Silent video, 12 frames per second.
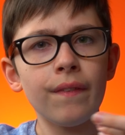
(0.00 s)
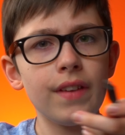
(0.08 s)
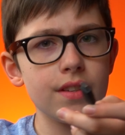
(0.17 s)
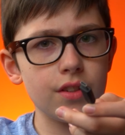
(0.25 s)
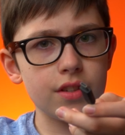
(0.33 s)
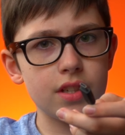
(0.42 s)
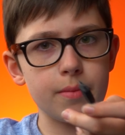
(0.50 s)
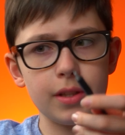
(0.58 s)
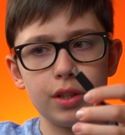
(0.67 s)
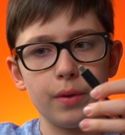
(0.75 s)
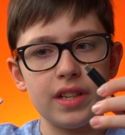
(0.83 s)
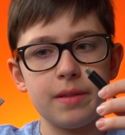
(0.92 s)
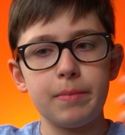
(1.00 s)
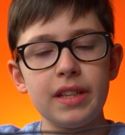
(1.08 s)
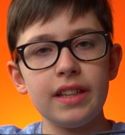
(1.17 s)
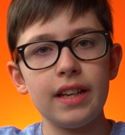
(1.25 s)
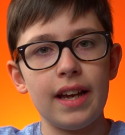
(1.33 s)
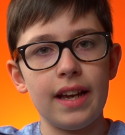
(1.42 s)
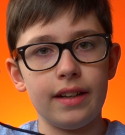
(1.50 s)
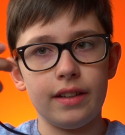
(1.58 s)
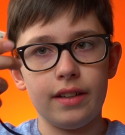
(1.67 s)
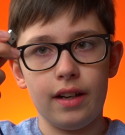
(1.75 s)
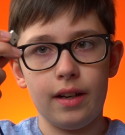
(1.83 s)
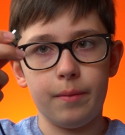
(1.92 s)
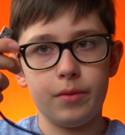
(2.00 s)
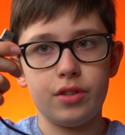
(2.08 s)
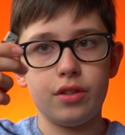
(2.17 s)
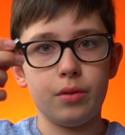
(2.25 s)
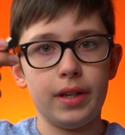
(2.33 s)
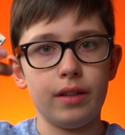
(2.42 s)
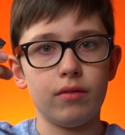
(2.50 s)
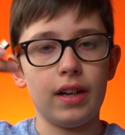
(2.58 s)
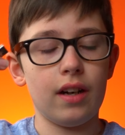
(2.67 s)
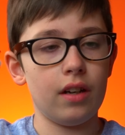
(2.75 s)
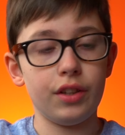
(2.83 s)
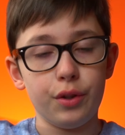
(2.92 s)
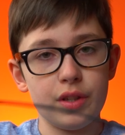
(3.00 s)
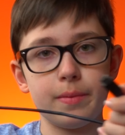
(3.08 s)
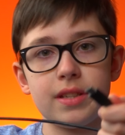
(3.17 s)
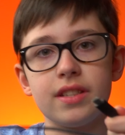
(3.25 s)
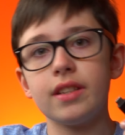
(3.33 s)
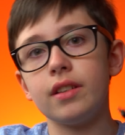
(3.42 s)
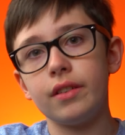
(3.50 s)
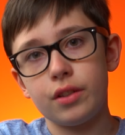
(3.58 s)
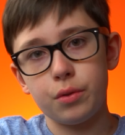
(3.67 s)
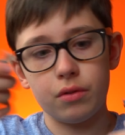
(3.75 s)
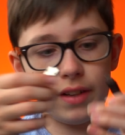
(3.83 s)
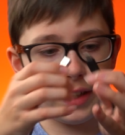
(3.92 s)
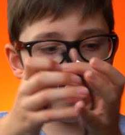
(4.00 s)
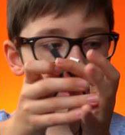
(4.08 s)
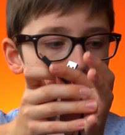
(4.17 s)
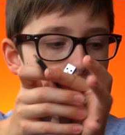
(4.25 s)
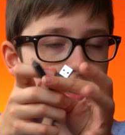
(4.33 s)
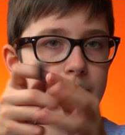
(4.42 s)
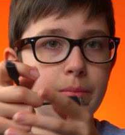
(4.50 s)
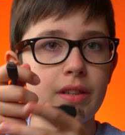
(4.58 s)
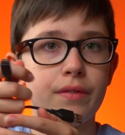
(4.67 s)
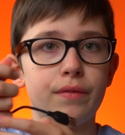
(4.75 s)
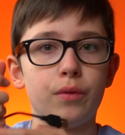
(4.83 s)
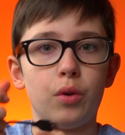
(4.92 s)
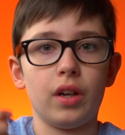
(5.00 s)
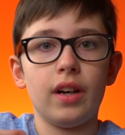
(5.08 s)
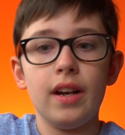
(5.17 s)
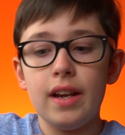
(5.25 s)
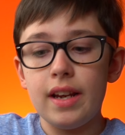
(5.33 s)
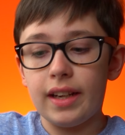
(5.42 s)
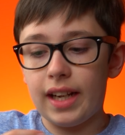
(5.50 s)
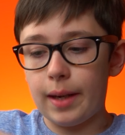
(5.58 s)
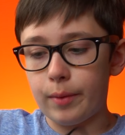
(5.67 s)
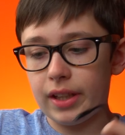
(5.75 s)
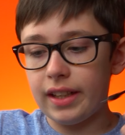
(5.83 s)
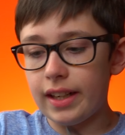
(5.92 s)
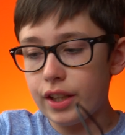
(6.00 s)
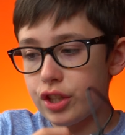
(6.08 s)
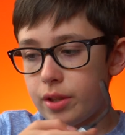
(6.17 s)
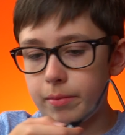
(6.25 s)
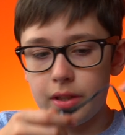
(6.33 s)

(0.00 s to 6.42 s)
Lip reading: this looks to be USB and to a USB-C to a regular USB for camera connection.